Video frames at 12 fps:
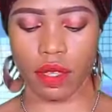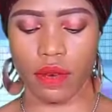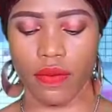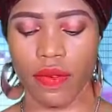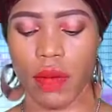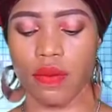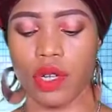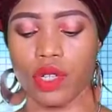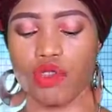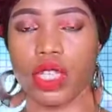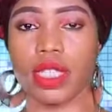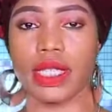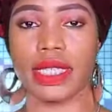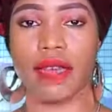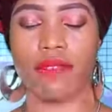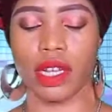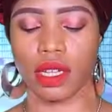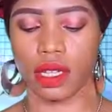on February
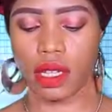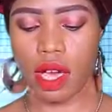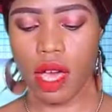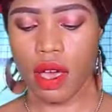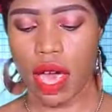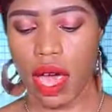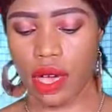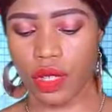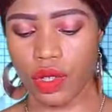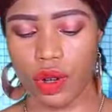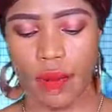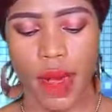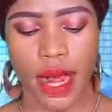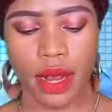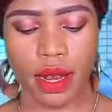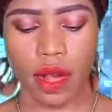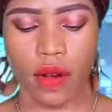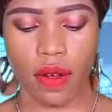27 has
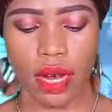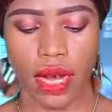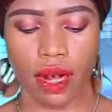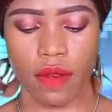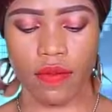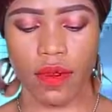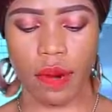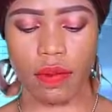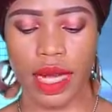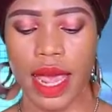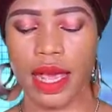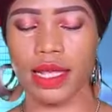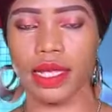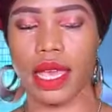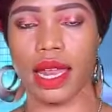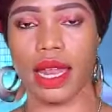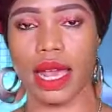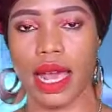remained the only confirmed case
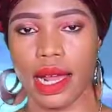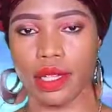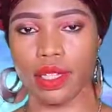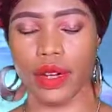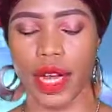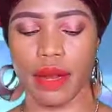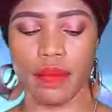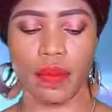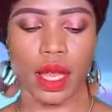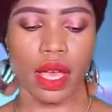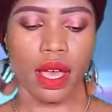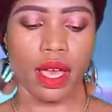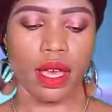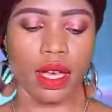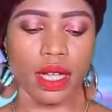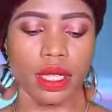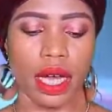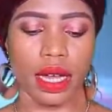in the country.
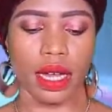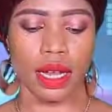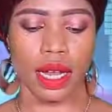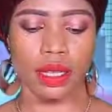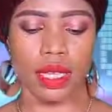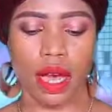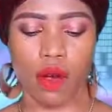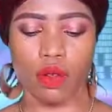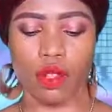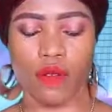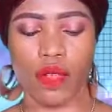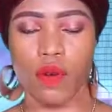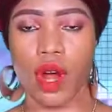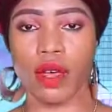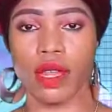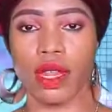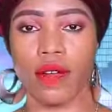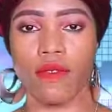It added that out of the
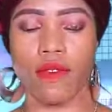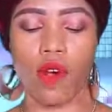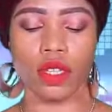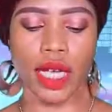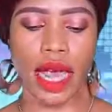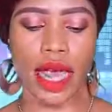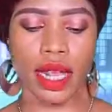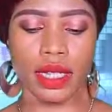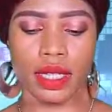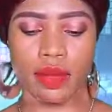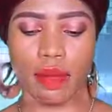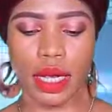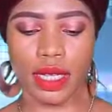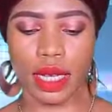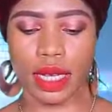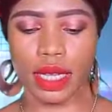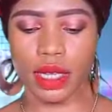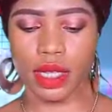148
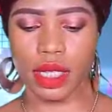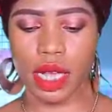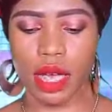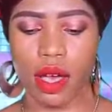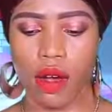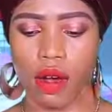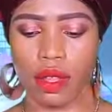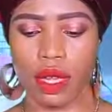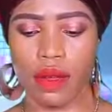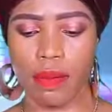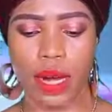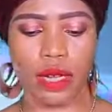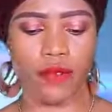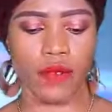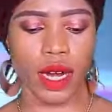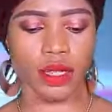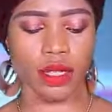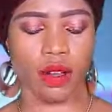passengers on the
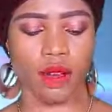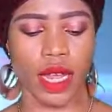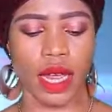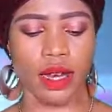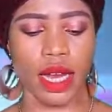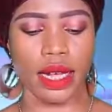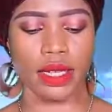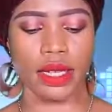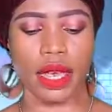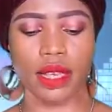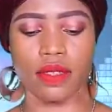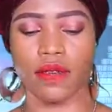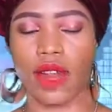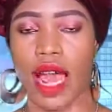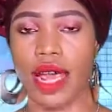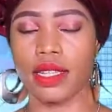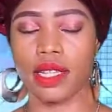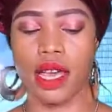manifest of the index case
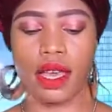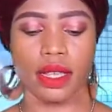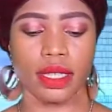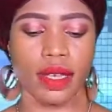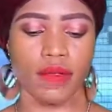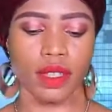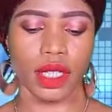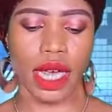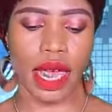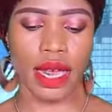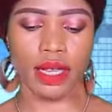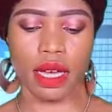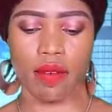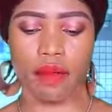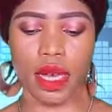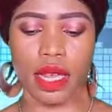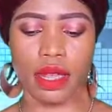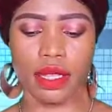flight, 78 have
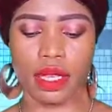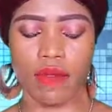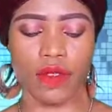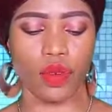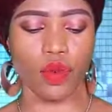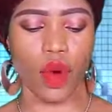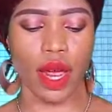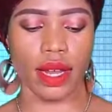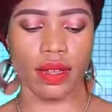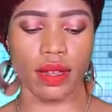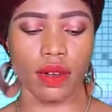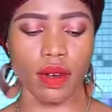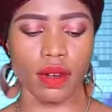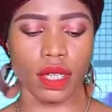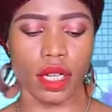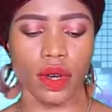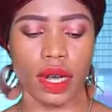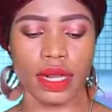been interviewed, while no
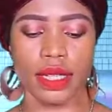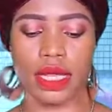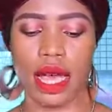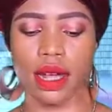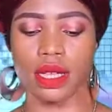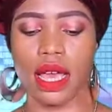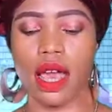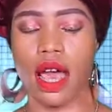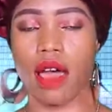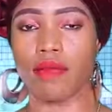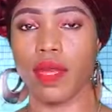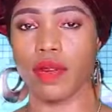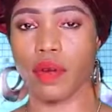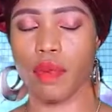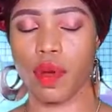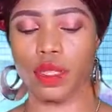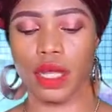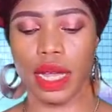new contact have been
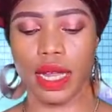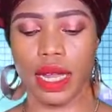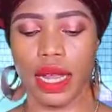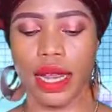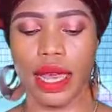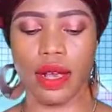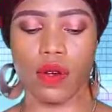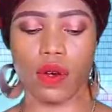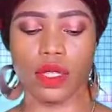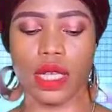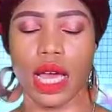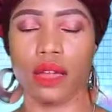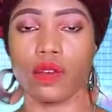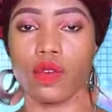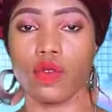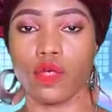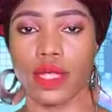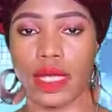reported in Lagos and
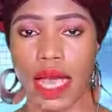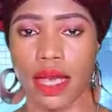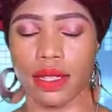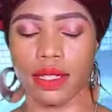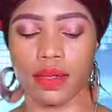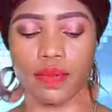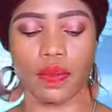Ogun states.